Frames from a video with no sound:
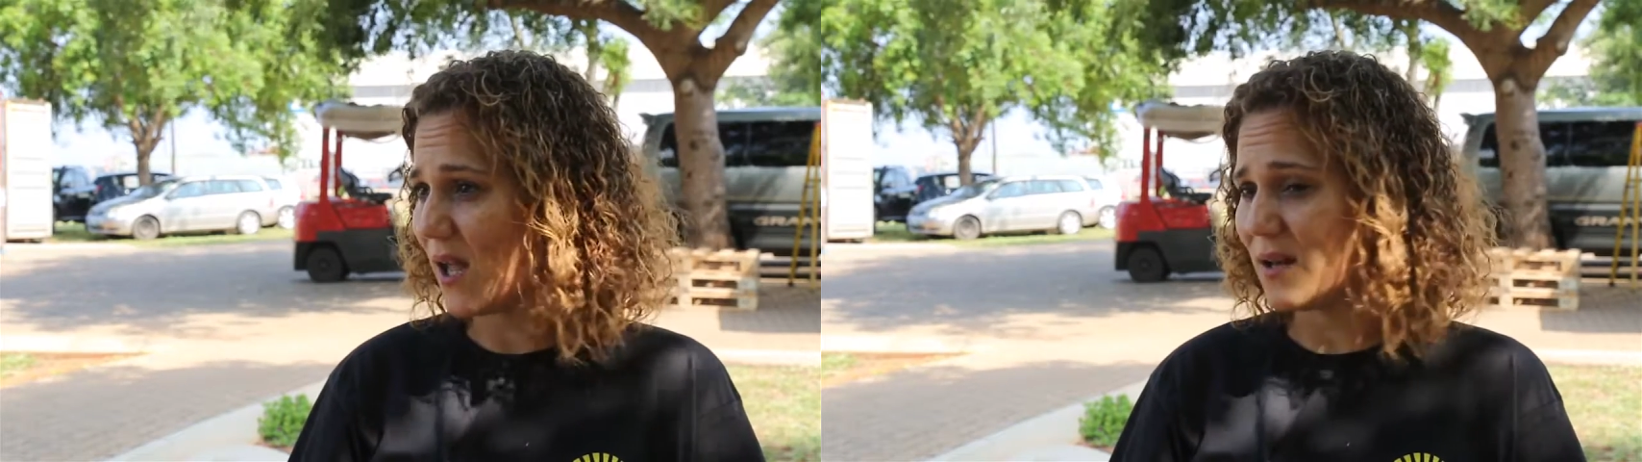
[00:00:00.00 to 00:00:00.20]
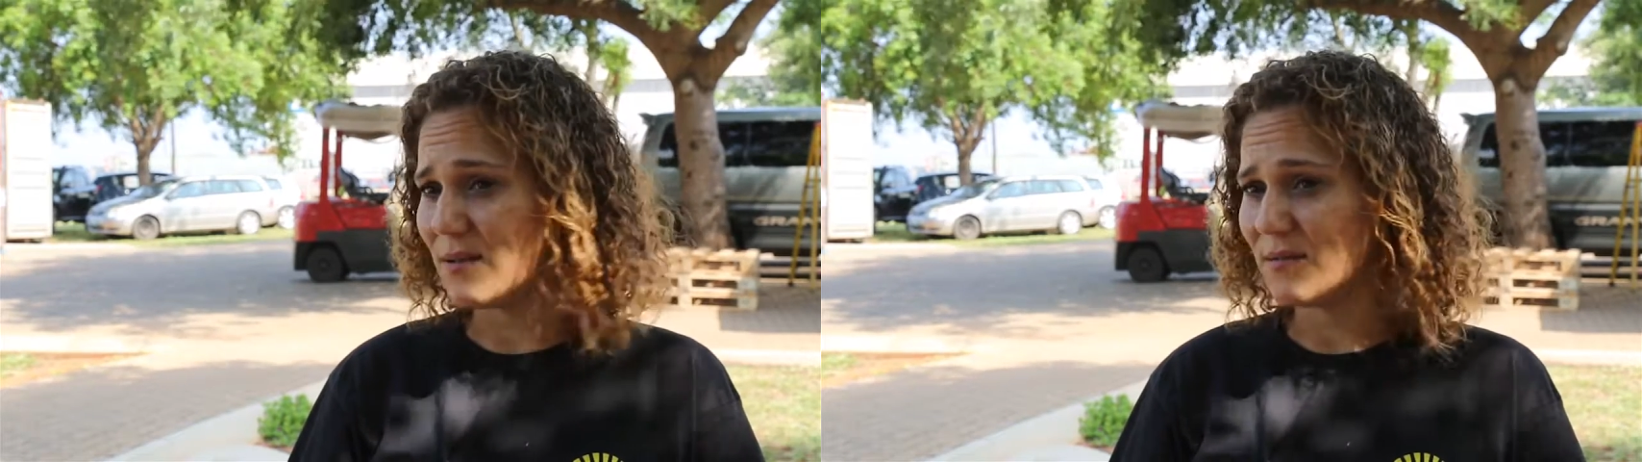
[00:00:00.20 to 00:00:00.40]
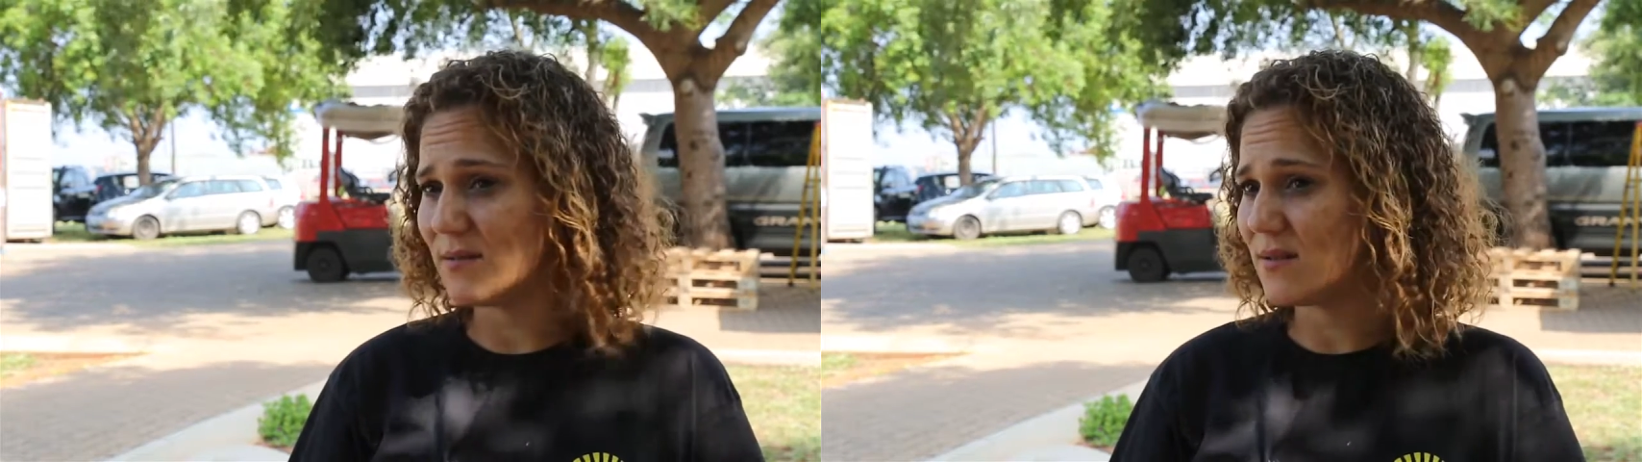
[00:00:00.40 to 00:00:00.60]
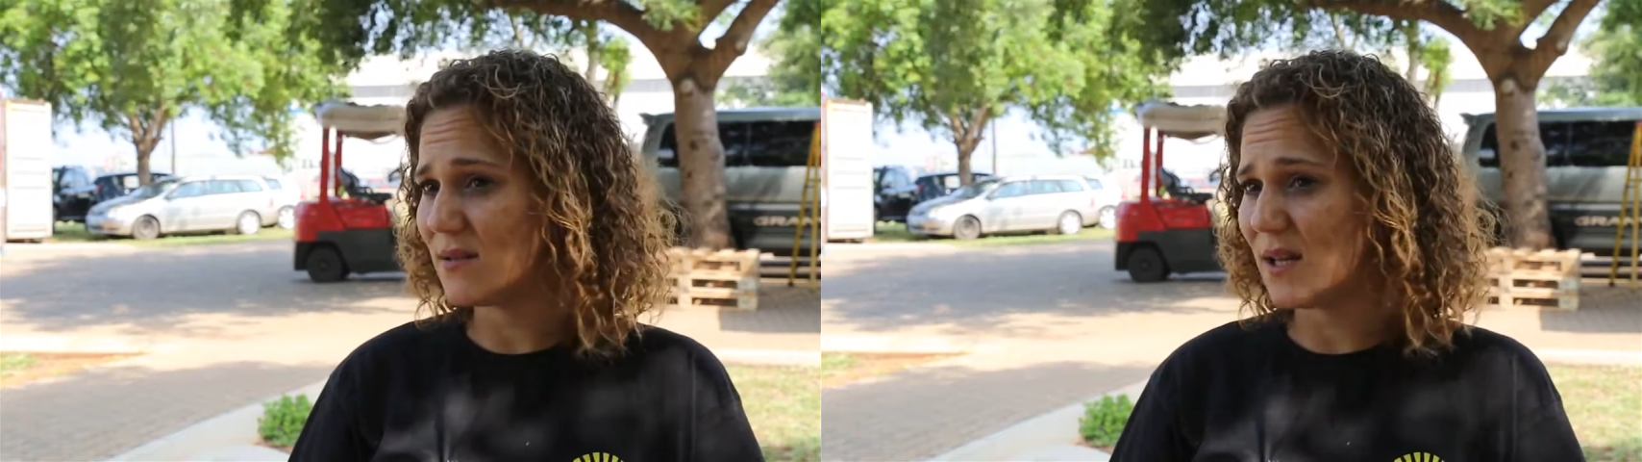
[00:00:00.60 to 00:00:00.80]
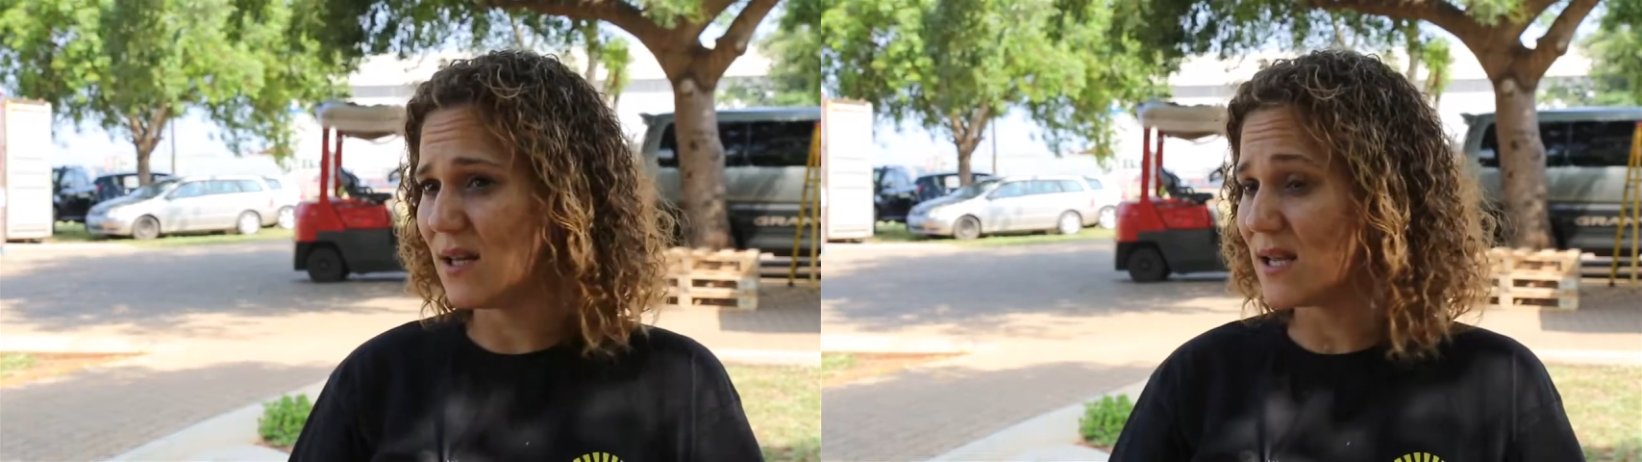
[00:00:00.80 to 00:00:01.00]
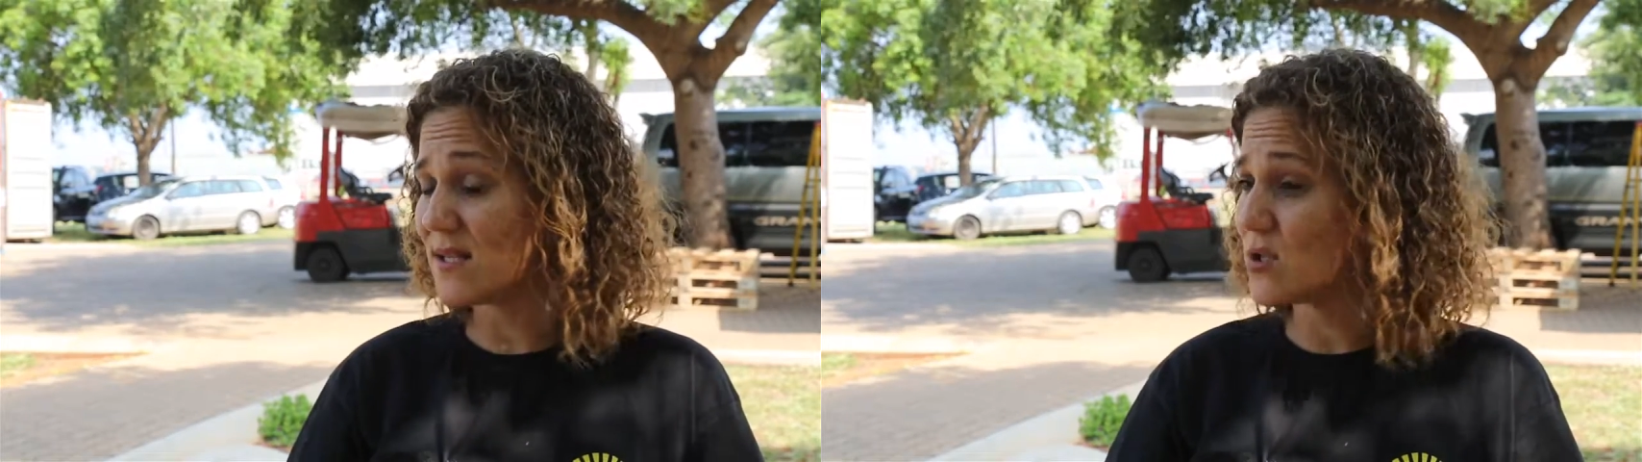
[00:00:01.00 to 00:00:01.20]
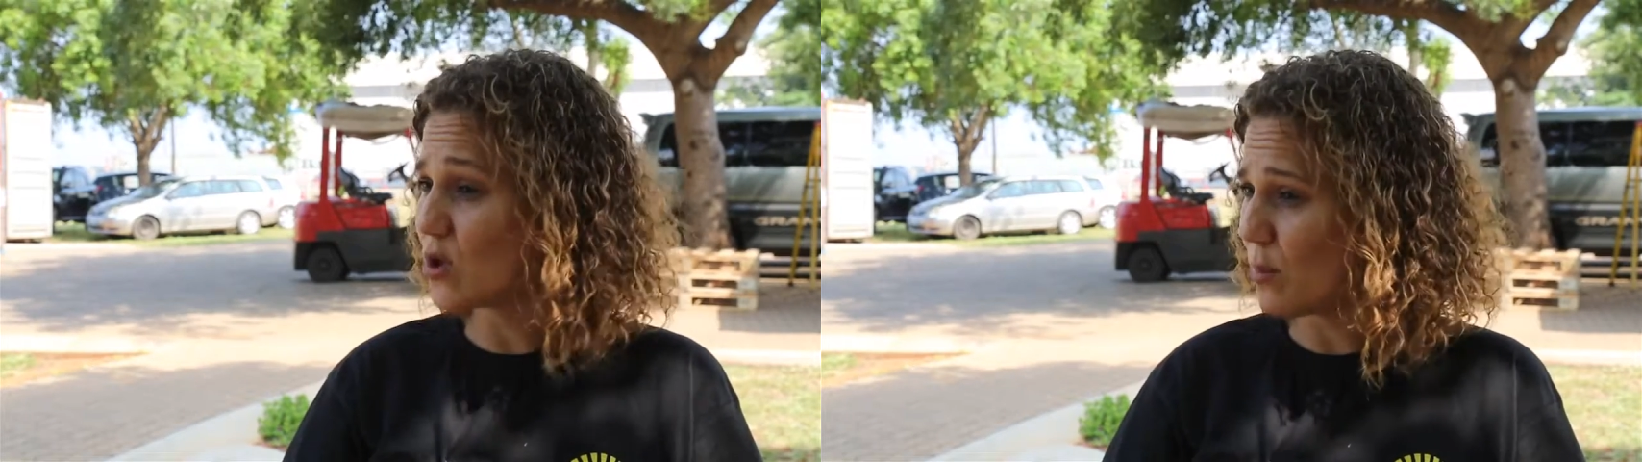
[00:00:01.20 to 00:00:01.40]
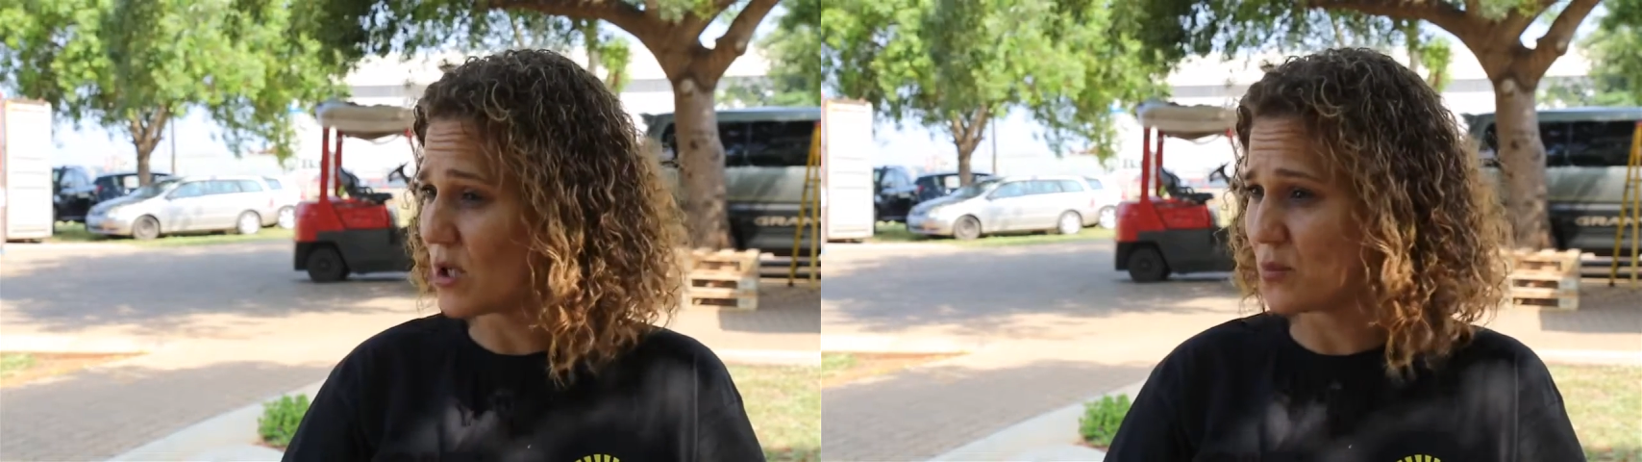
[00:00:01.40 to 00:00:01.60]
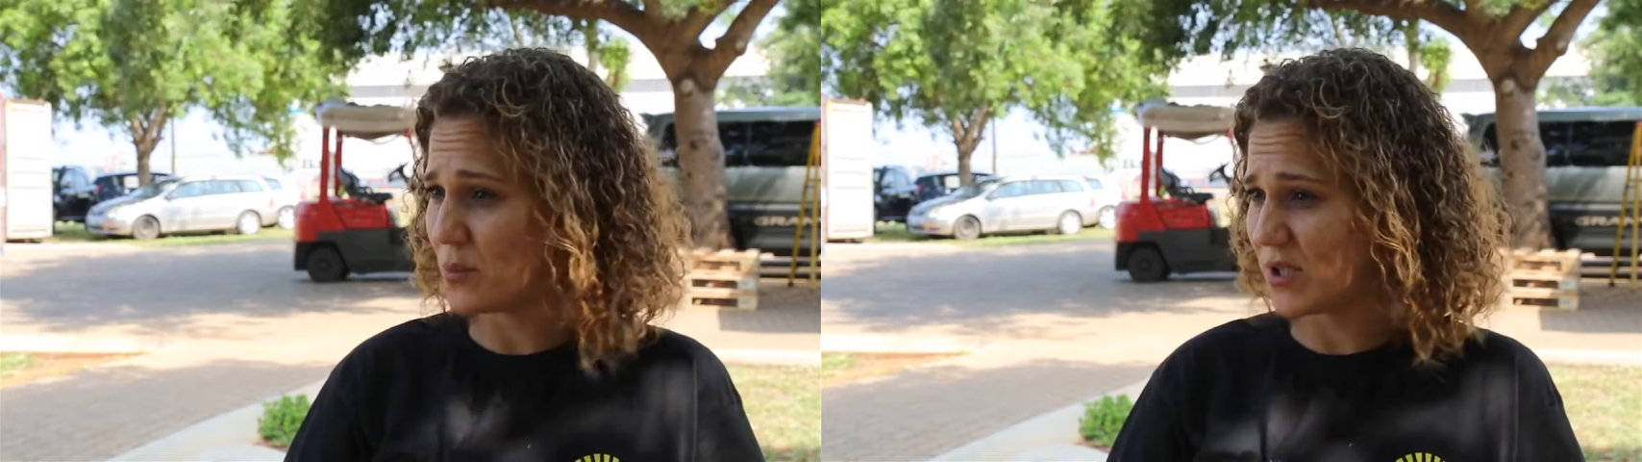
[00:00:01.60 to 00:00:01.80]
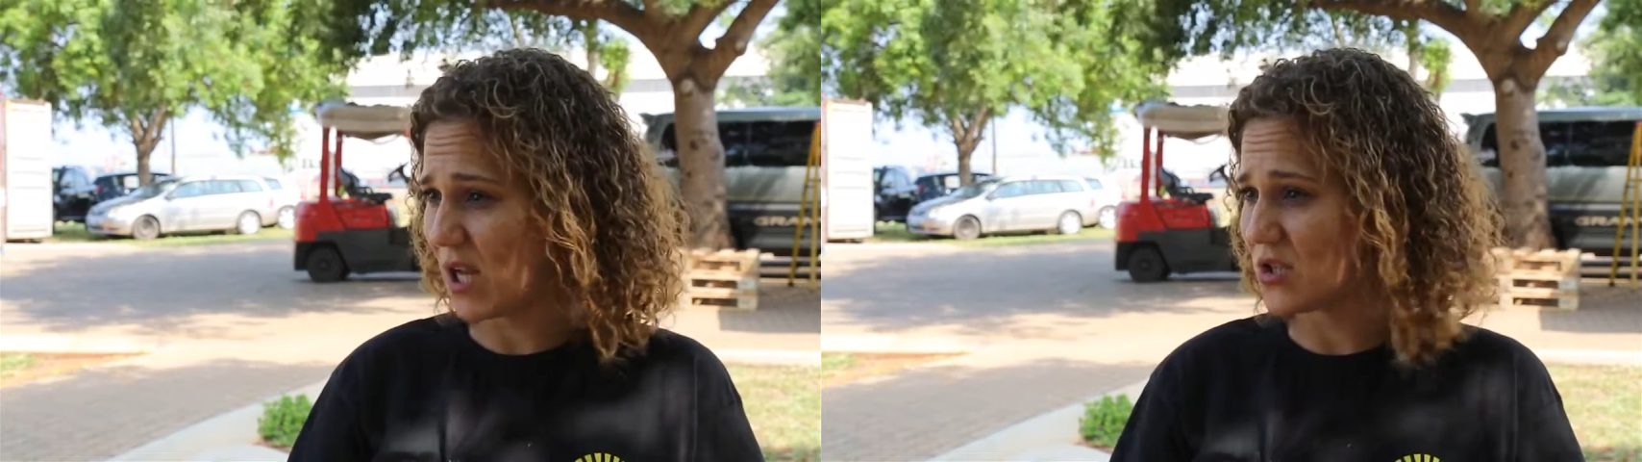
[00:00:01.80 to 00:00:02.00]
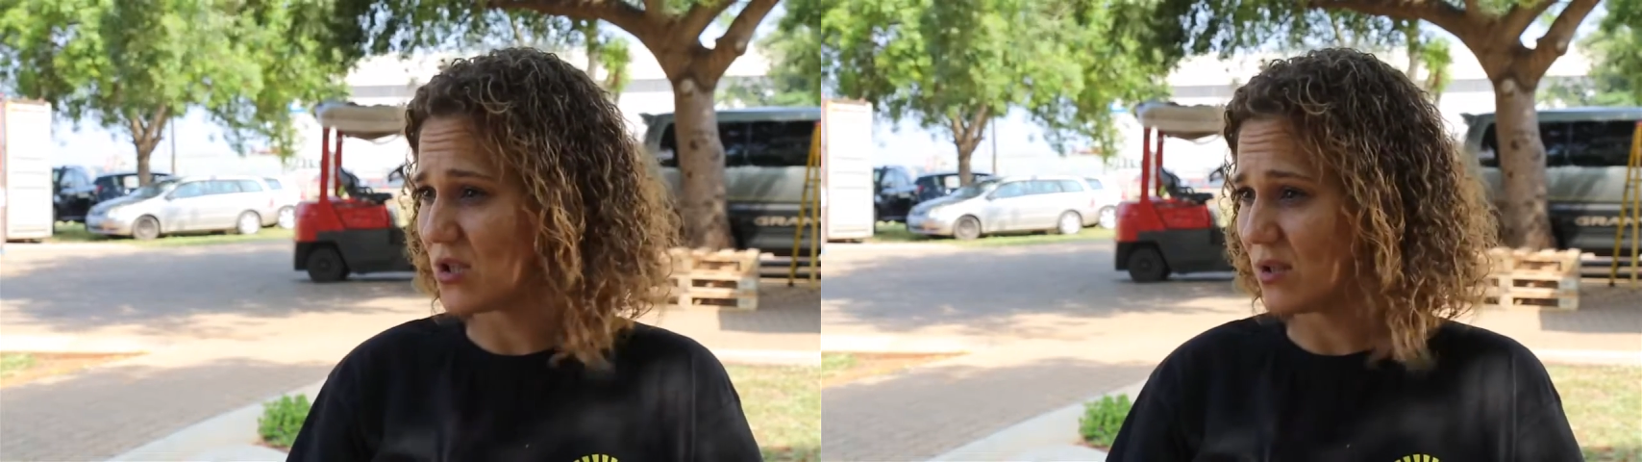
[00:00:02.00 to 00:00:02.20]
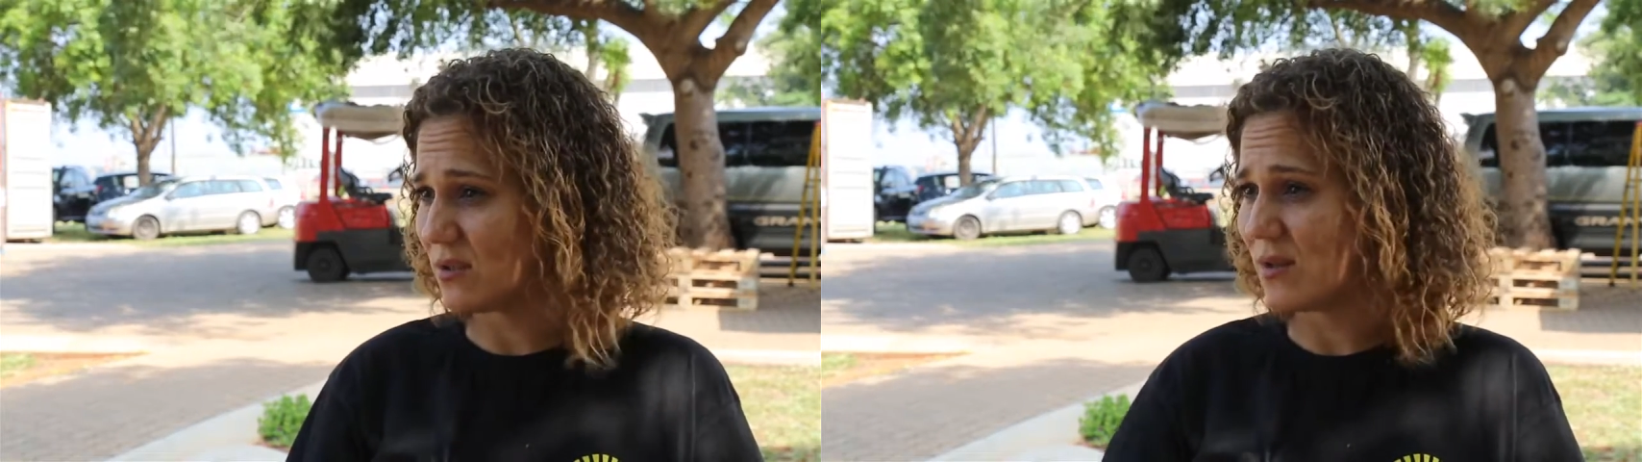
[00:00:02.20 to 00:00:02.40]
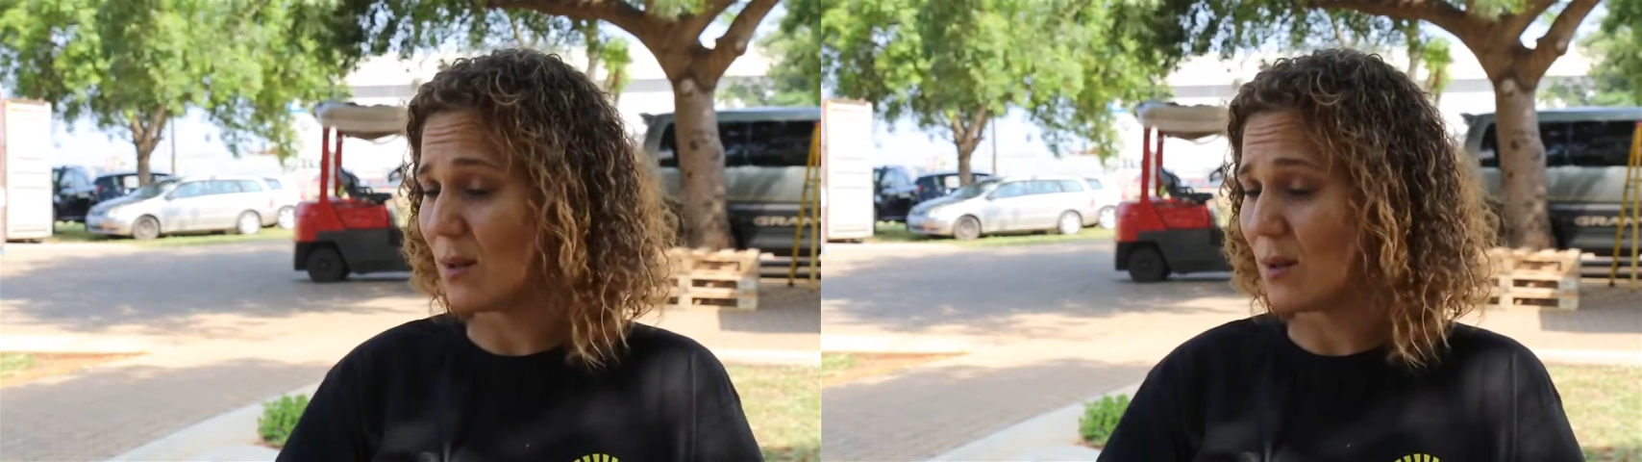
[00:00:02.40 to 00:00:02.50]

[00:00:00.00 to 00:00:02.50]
and he has so much potential.